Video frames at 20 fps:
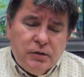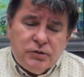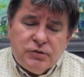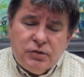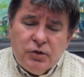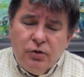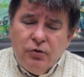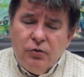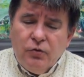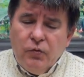
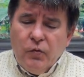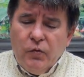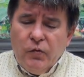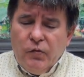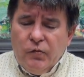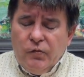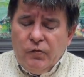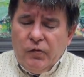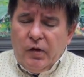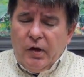So
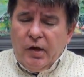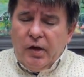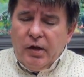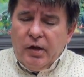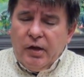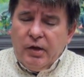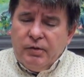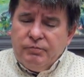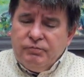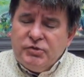
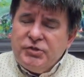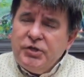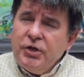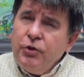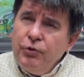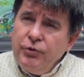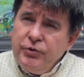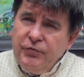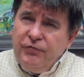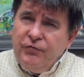uh,
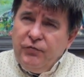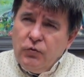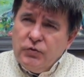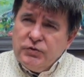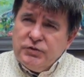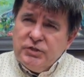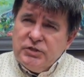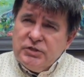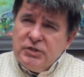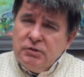security
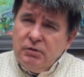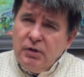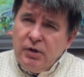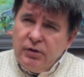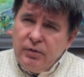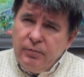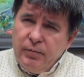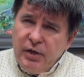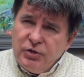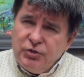forces
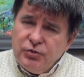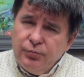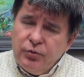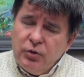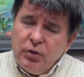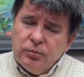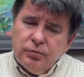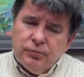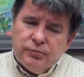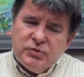are a major
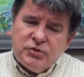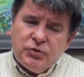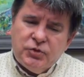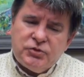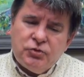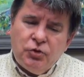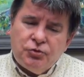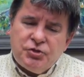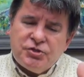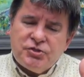problem. So
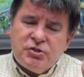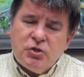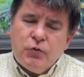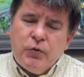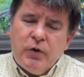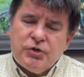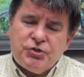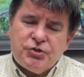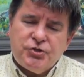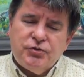it's not just a
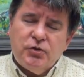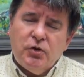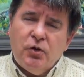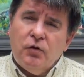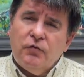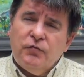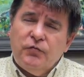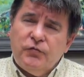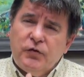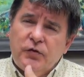question
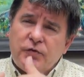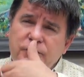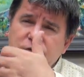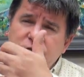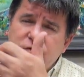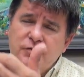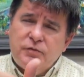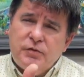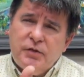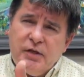of,
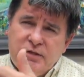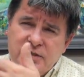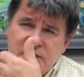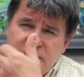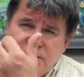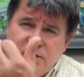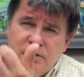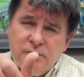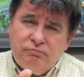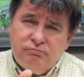it
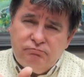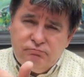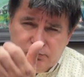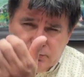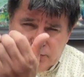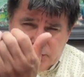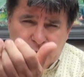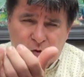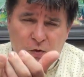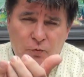is a,
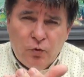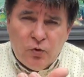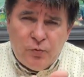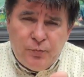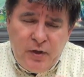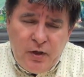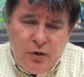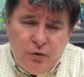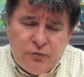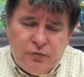it would
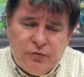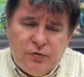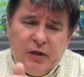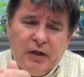be a good